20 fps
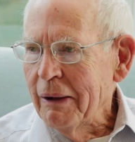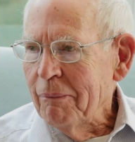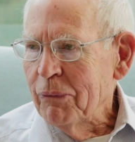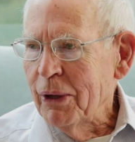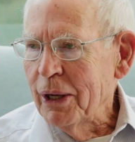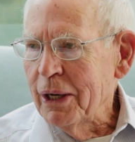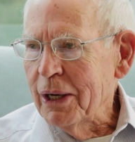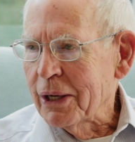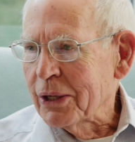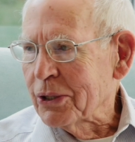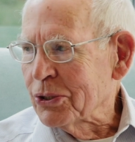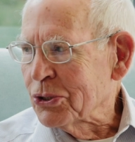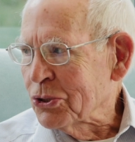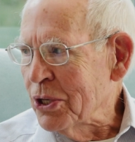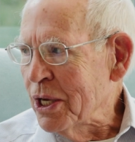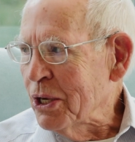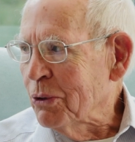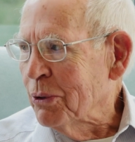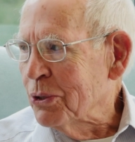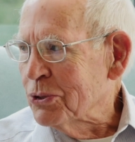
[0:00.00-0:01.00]
the
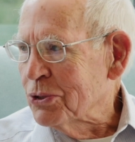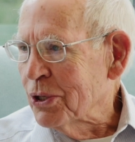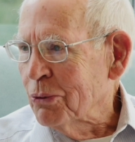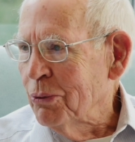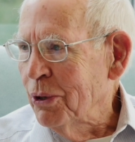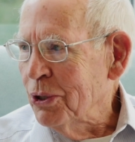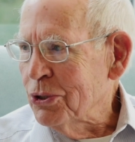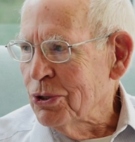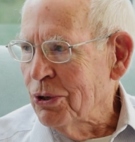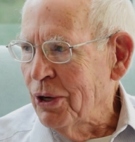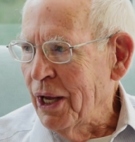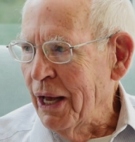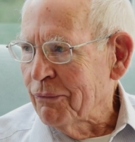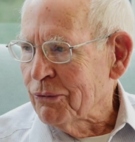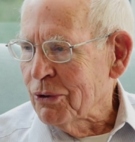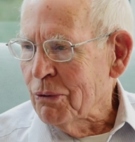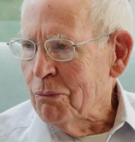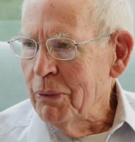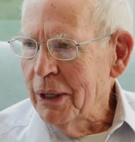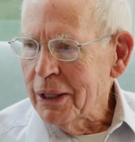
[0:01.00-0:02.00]
sequence in which you
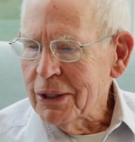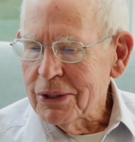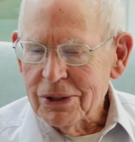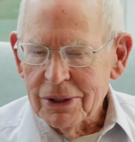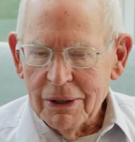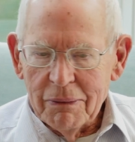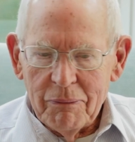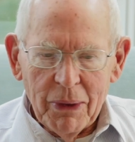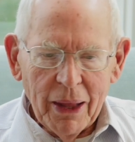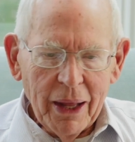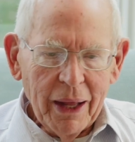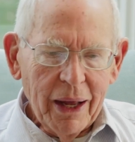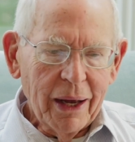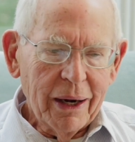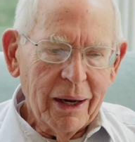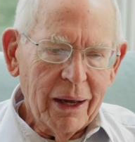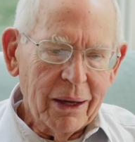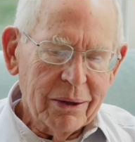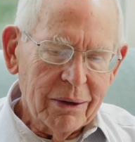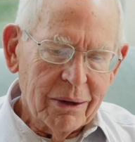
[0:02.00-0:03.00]
have to mix them.
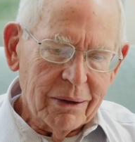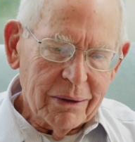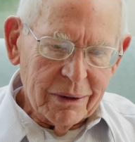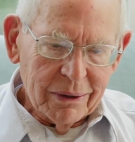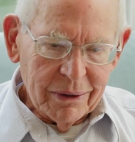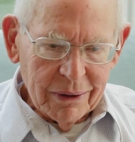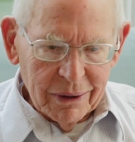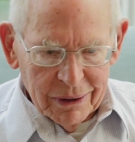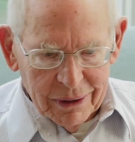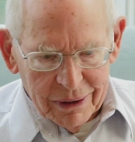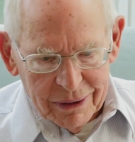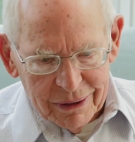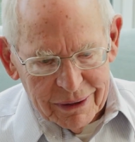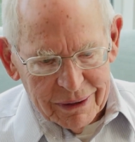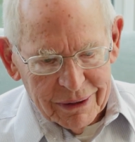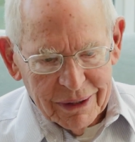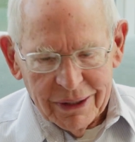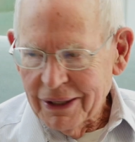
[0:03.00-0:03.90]
And I thought, yeah.